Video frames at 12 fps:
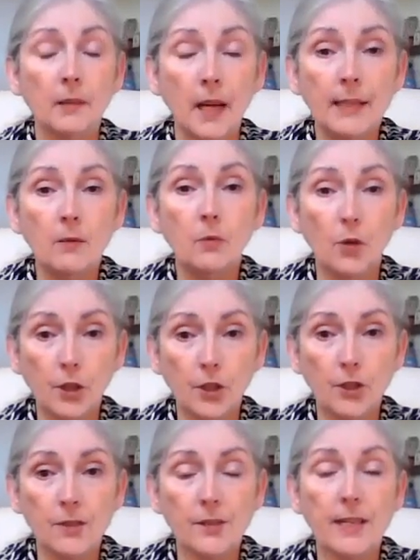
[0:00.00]
light
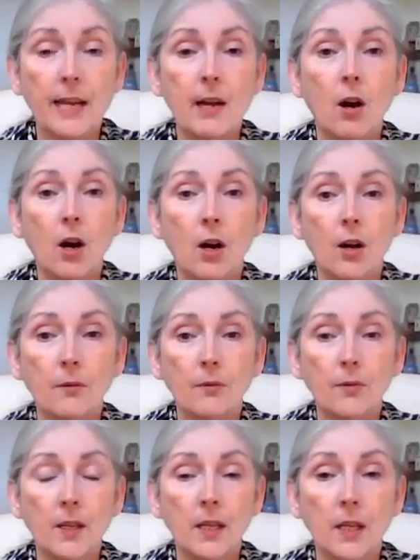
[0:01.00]
workers. They
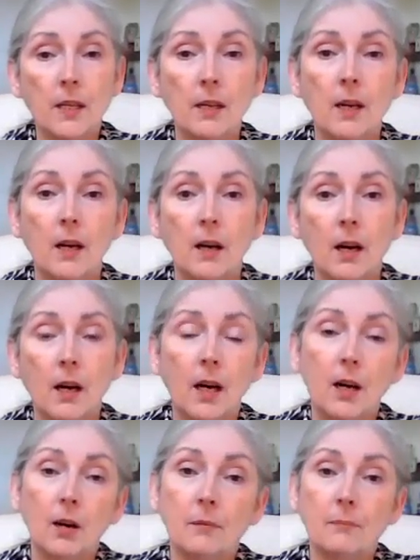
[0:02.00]
are the
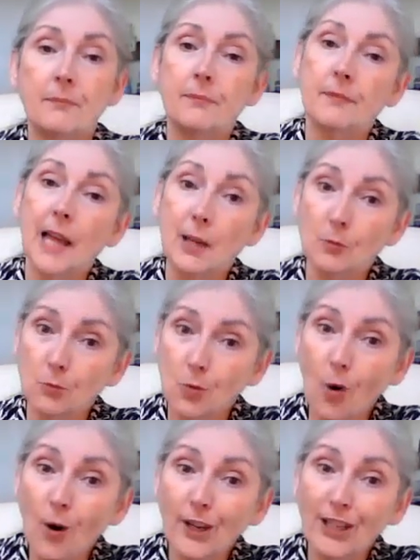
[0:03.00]
light
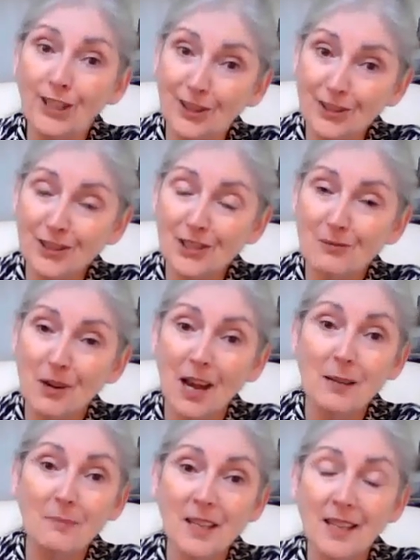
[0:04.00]
warriors,
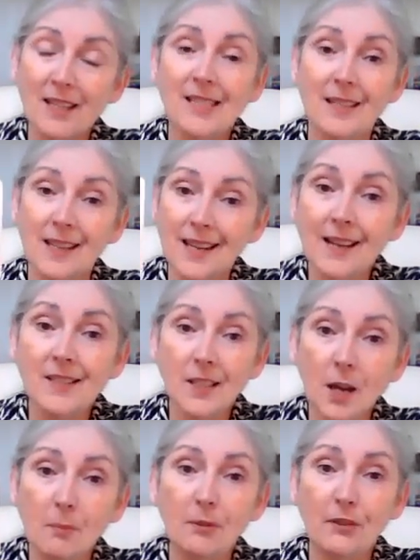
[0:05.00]
right? Because in the
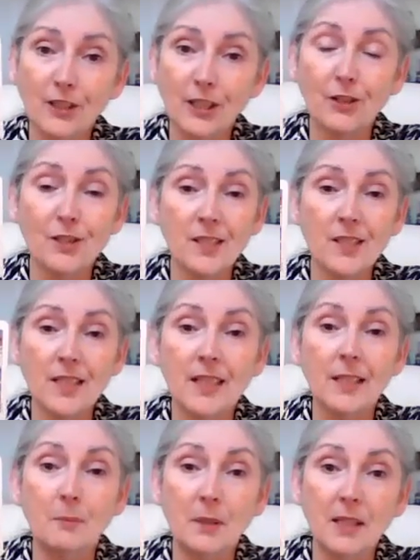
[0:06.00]
next couple of years, it's
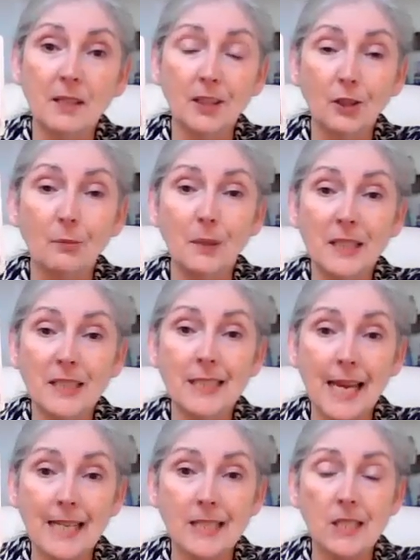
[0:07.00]
going to be a little bit
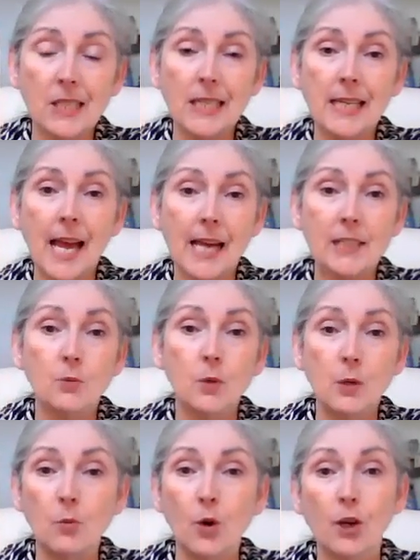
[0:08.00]
dicey as
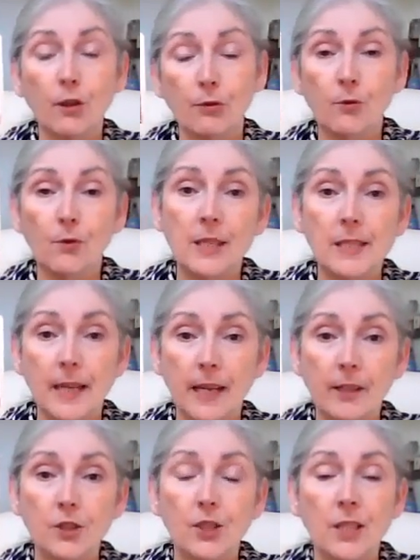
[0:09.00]
we work through these
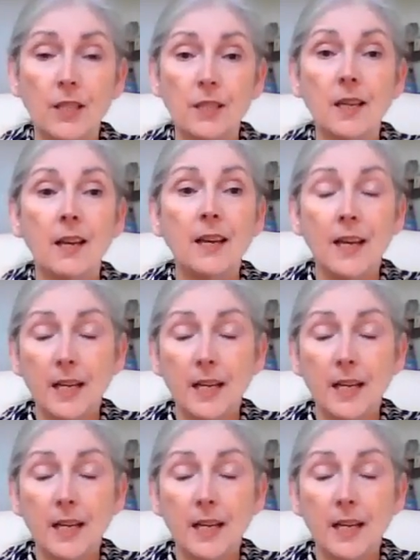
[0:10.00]
energies,